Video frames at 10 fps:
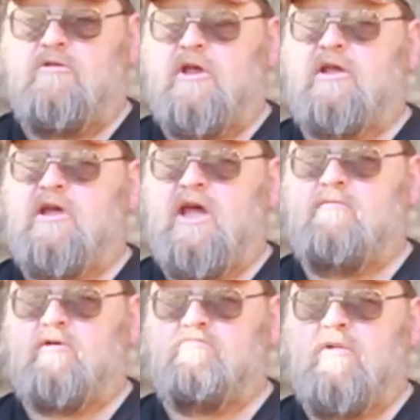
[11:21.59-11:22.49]
They
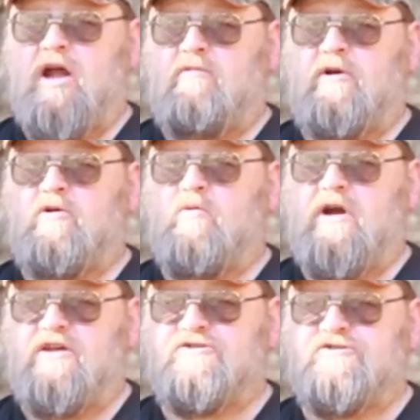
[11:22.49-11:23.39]
came at my
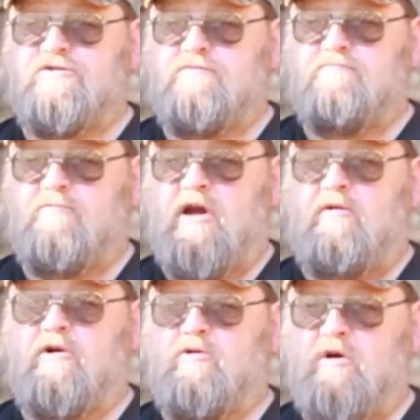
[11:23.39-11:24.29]
request. I
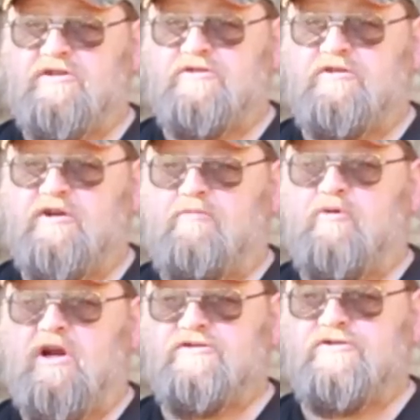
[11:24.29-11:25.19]
requested their
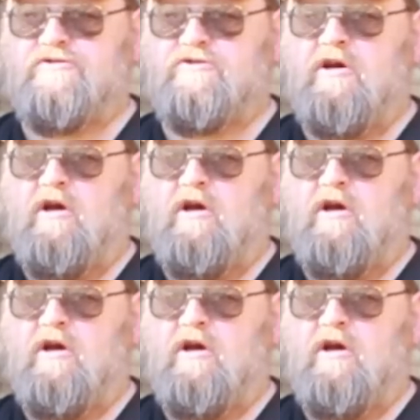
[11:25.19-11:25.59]
presence.